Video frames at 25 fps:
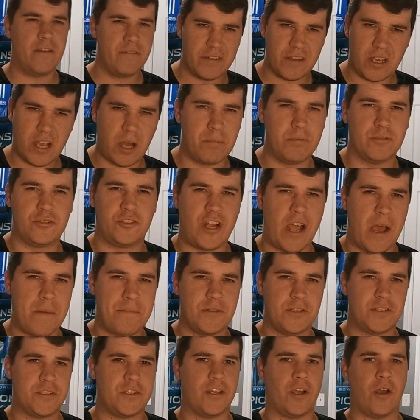couple
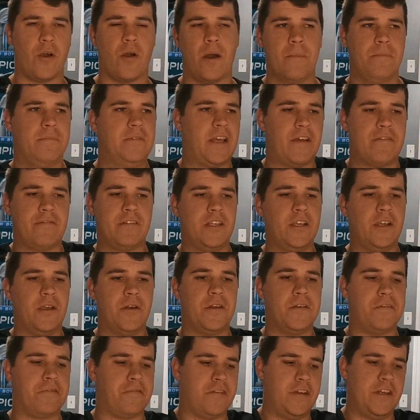chapters to go. I'm definitely going
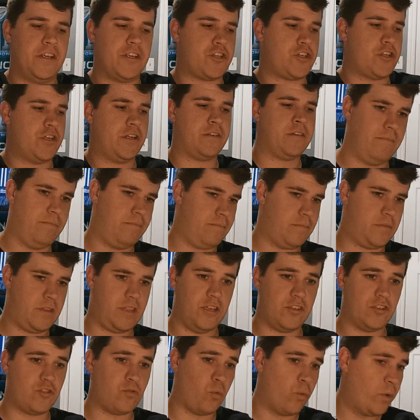to finish it
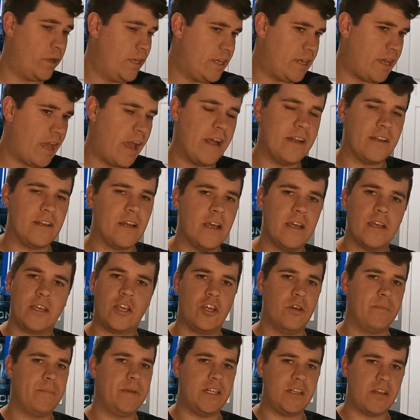this weekend. It
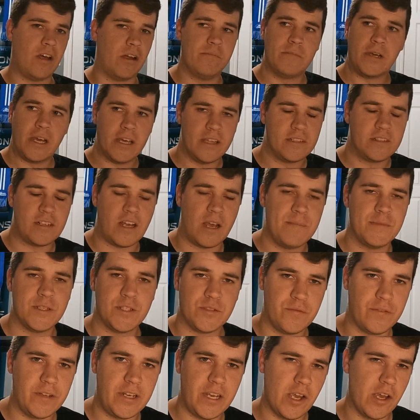could be done by the time this
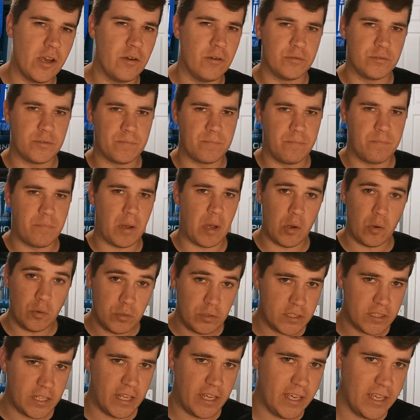video's
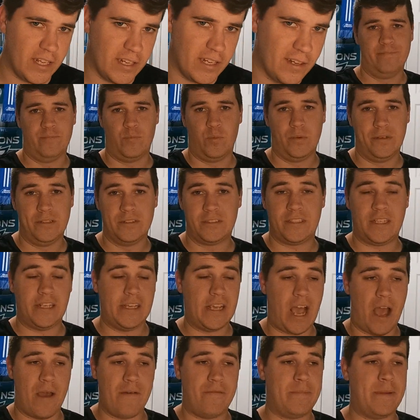posted. We'll see.
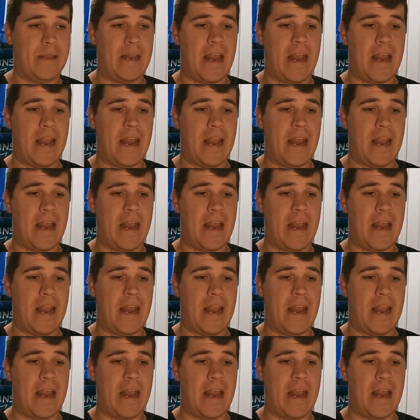I've been